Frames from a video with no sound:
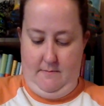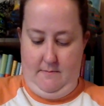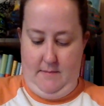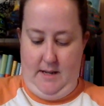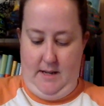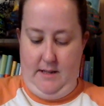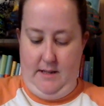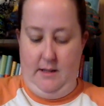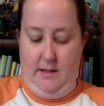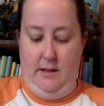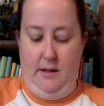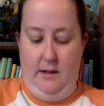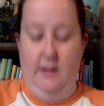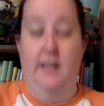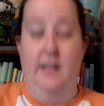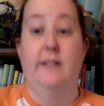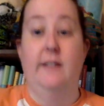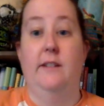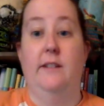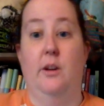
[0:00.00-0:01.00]
It's a little
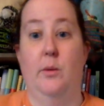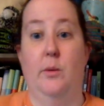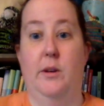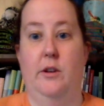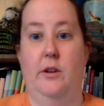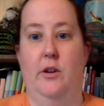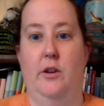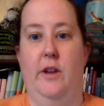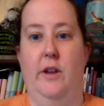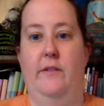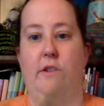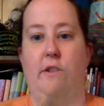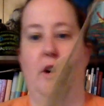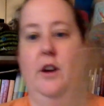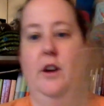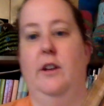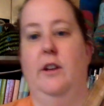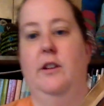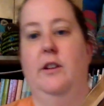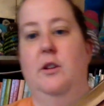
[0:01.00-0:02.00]
easier when you don't have a
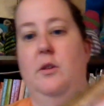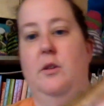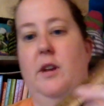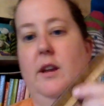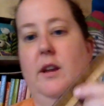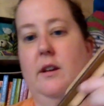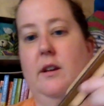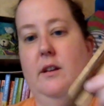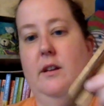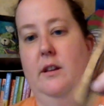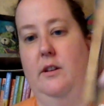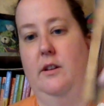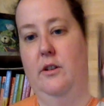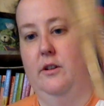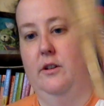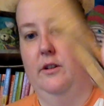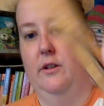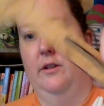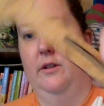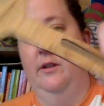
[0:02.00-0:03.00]
dog in your in your.